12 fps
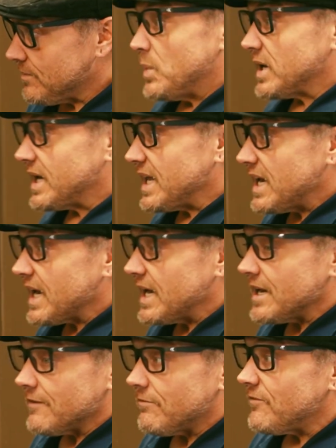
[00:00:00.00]
But getting
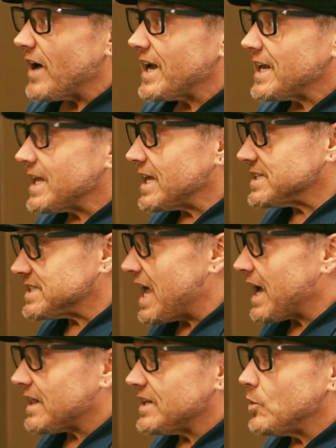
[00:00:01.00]
in and finding
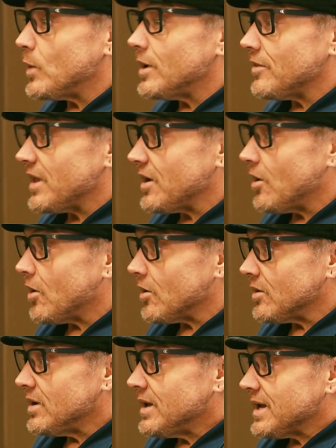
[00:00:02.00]
exactly where they
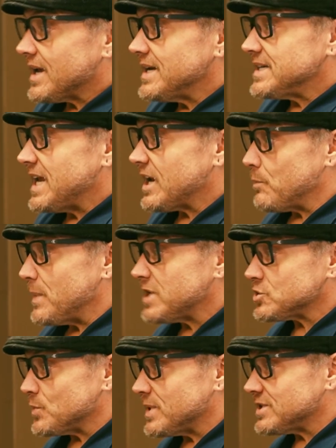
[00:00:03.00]
are can take
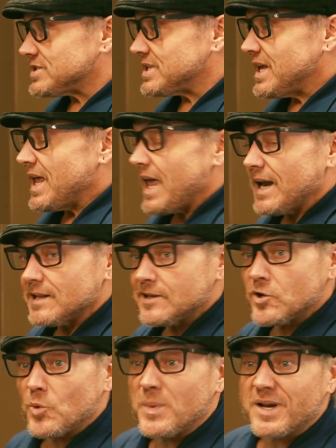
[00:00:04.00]
measurements and a
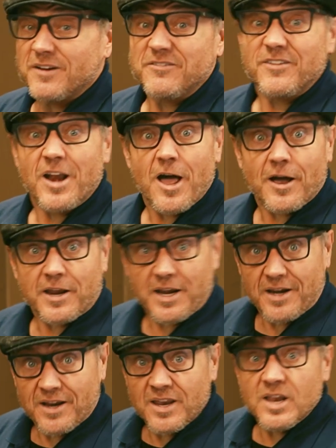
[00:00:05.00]
little bit of knocking.